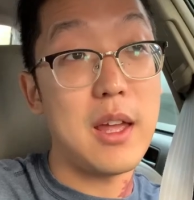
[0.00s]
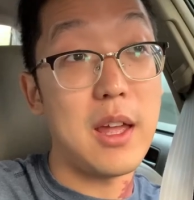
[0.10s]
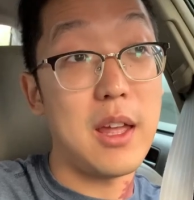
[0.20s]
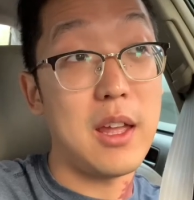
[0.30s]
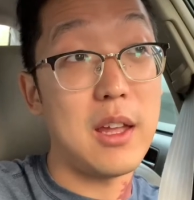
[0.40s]

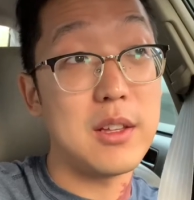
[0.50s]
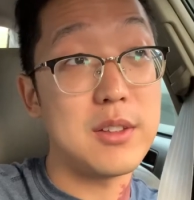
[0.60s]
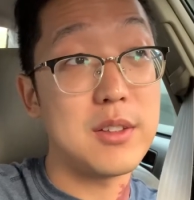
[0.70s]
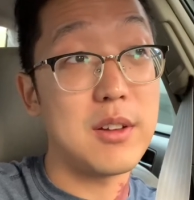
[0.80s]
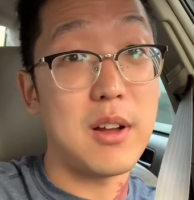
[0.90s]
And
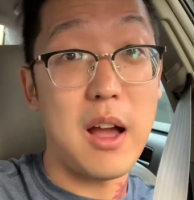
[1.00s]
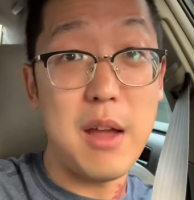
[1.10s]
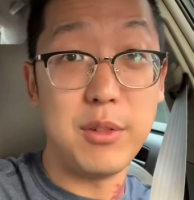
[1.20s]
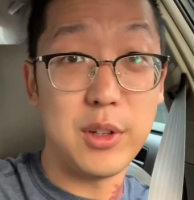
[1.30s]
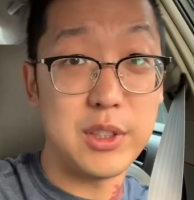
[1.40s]
I've
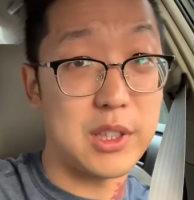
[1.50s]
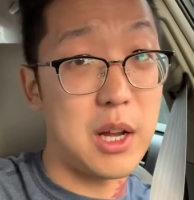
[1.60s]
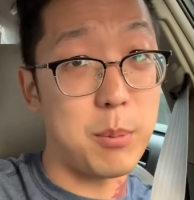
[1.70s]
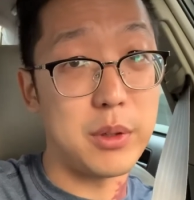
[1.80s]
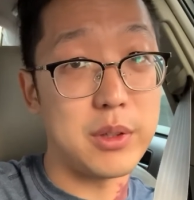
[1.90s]
learned a
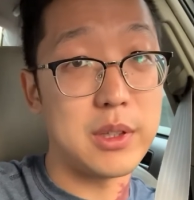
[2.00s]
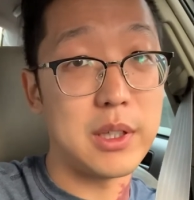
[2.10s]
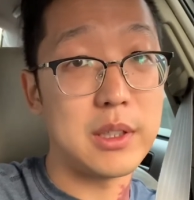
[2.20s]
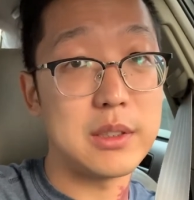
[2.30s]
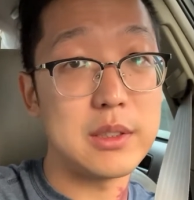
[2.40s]
couple of
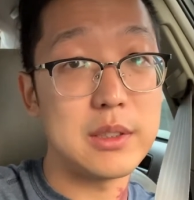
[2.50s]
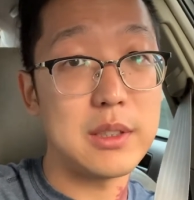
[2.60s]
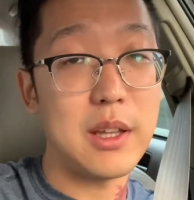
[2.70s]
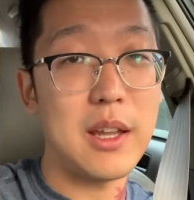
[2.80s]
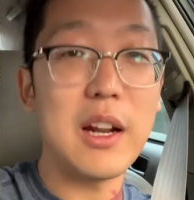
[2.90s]
things,
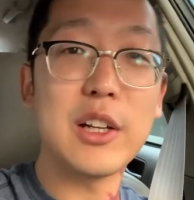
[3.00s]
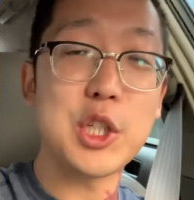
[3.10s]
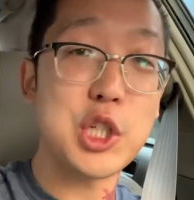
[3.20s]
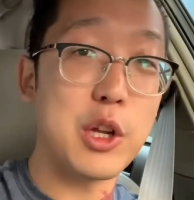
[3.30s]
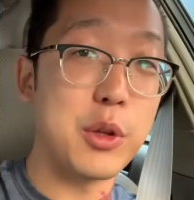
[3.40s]
and I'm going to
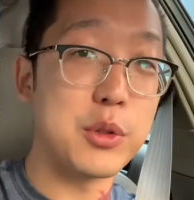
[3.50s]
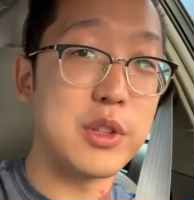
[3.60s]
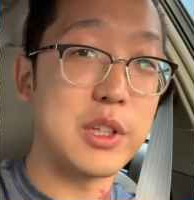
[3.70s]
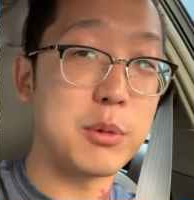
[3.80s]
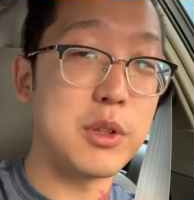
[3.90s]
share those
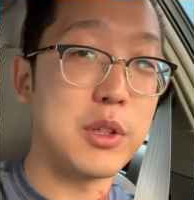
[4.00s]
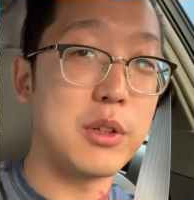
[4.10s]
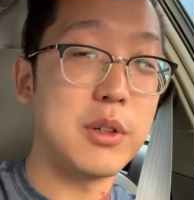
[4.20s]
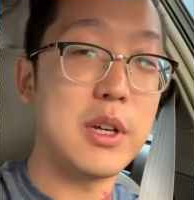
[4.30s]
things with you.